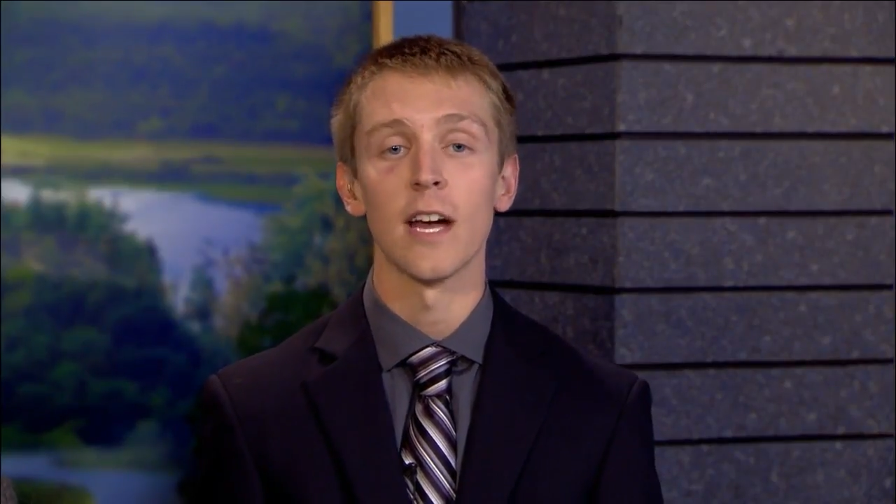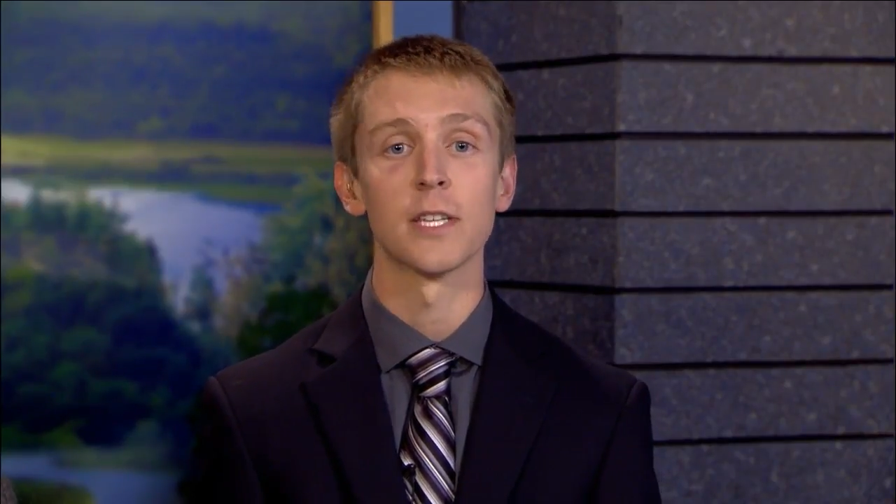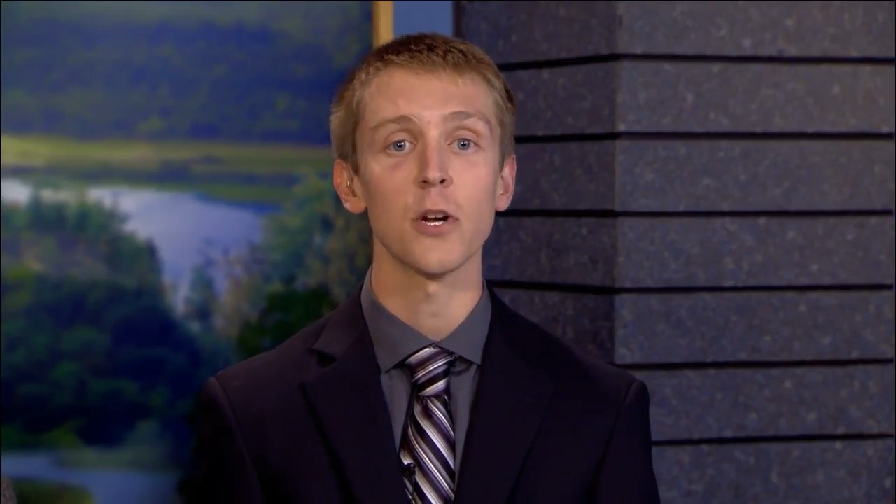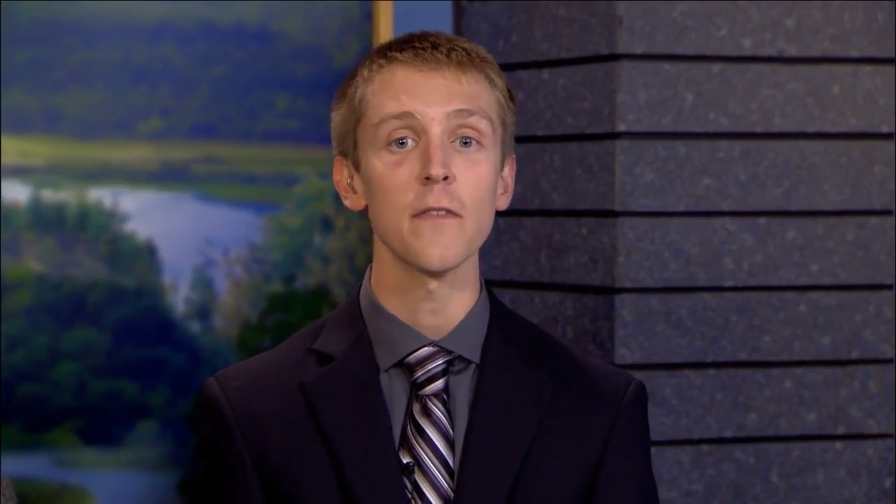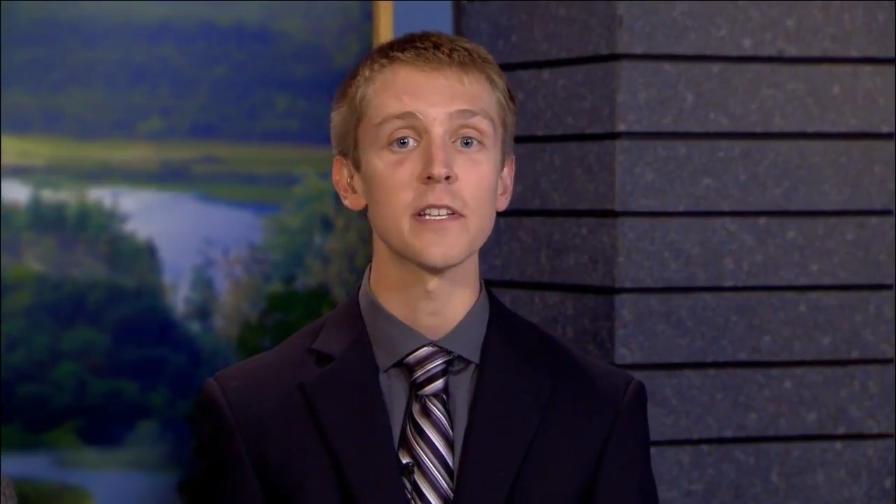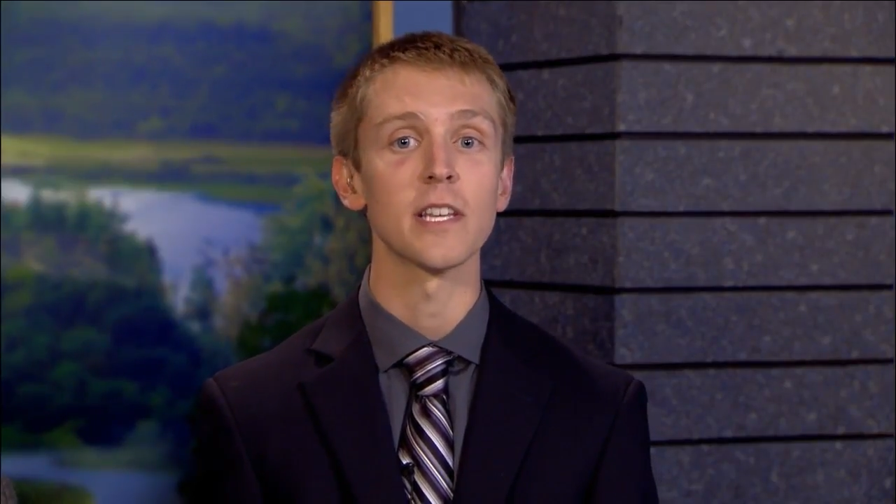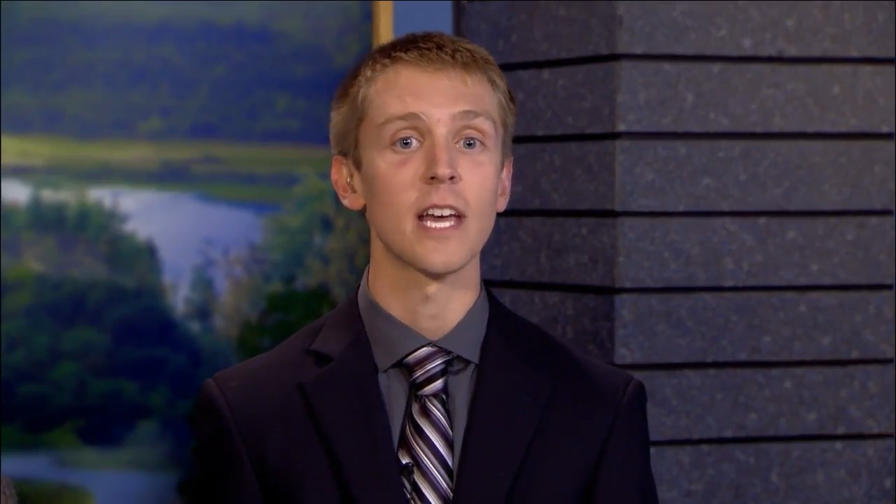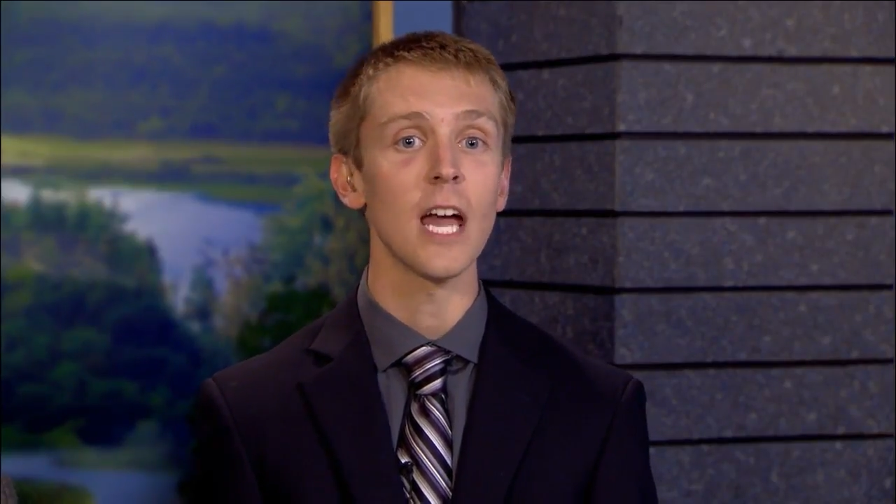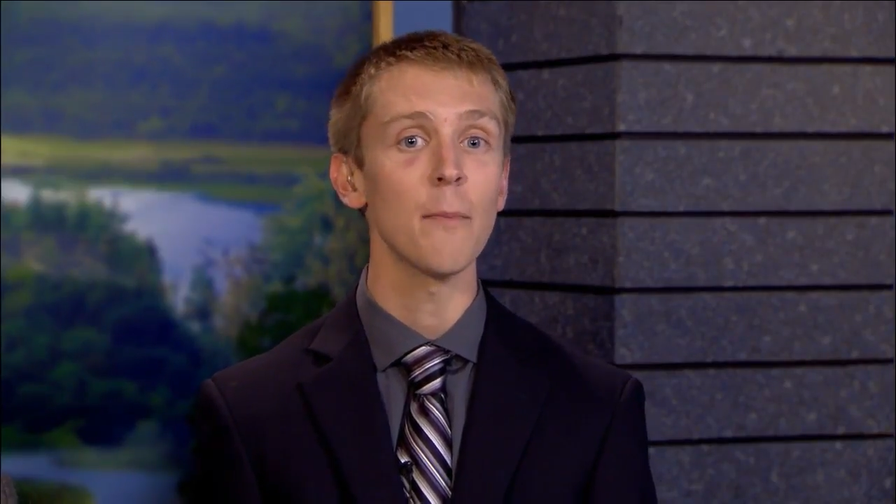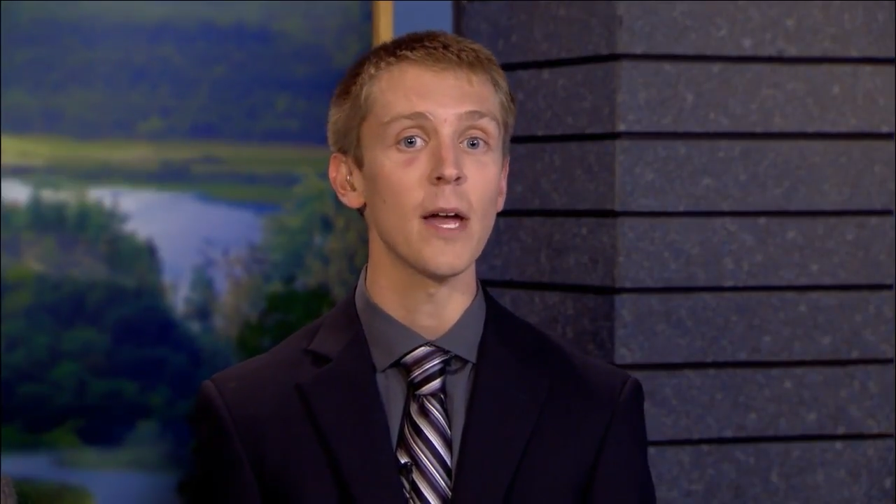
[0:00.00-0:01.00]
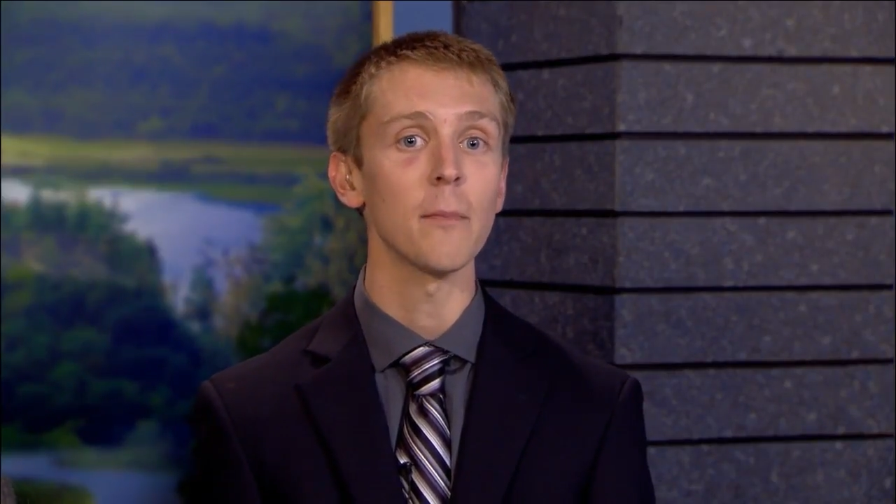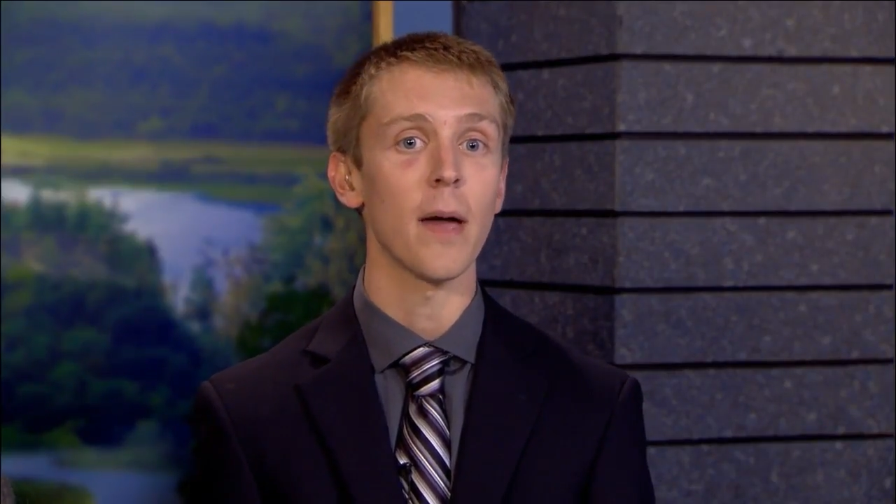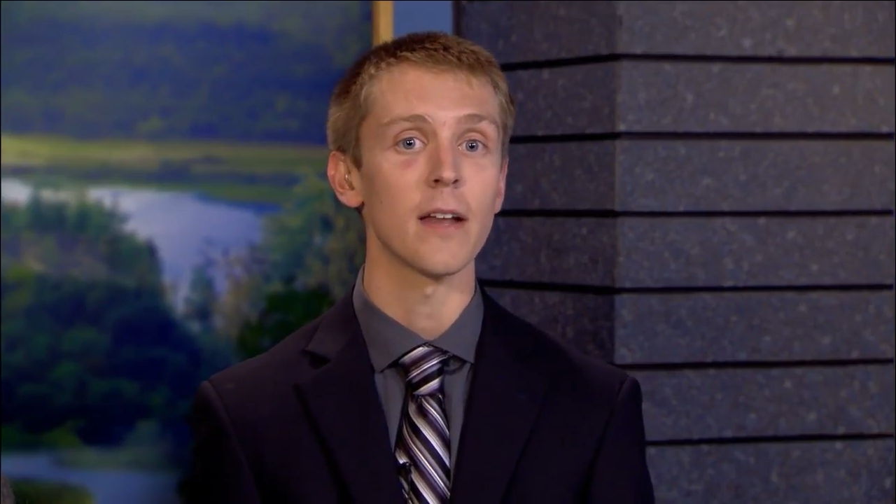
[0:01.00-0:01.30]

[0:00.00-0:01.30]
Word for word: and served as the campaign